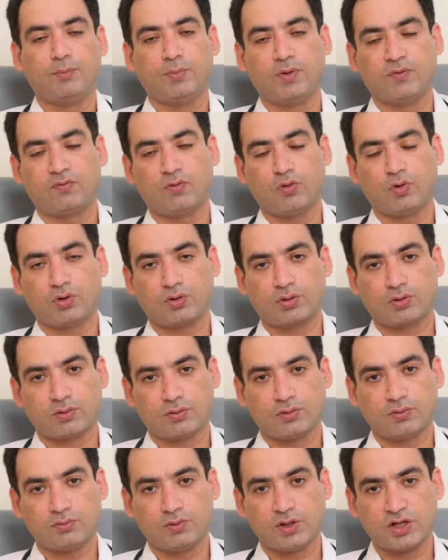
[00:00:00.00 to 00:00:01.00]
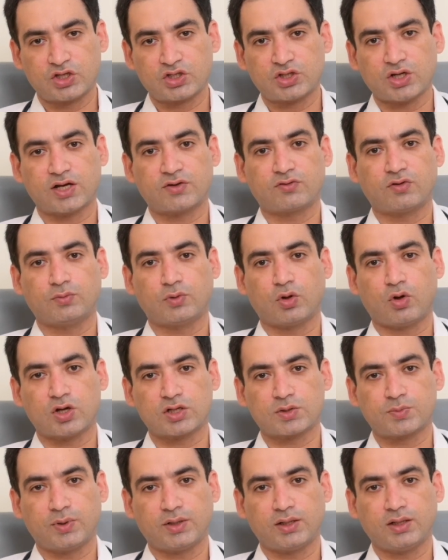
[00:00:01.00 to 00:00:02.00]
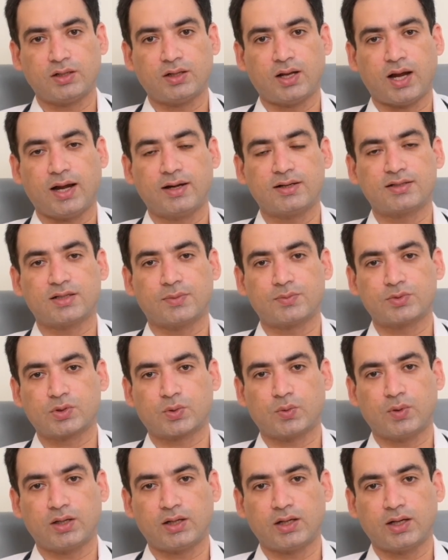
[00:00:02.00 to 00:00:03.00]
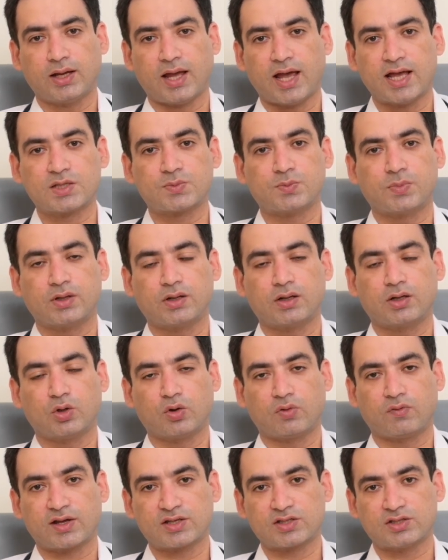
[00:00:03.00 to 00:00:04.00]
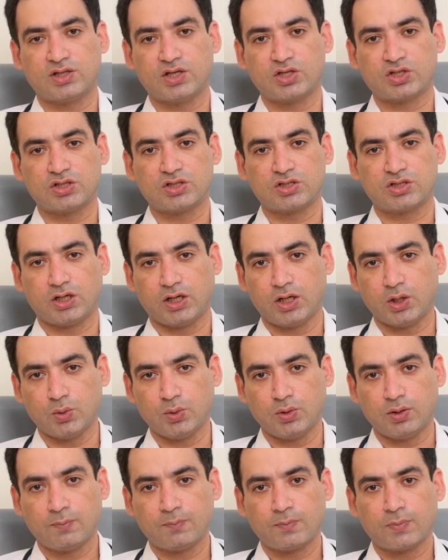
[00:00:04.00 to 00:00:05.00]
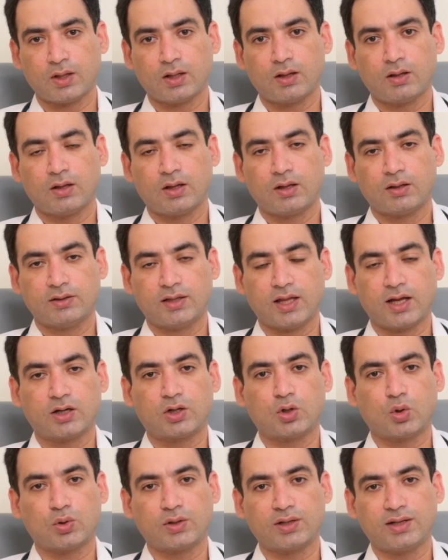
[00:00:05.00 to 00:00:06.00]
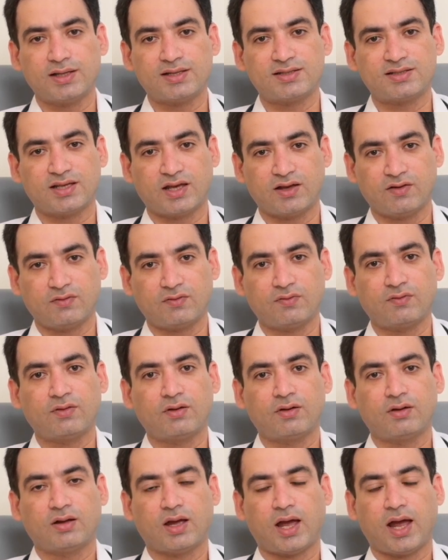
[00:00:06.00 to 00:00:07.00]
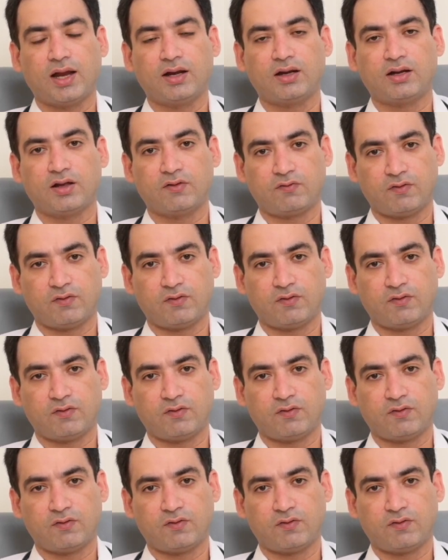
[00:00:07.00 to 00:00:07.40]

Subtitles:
before discharge from the hospital and subsequently as per your vaccination schedule. They are totally safe and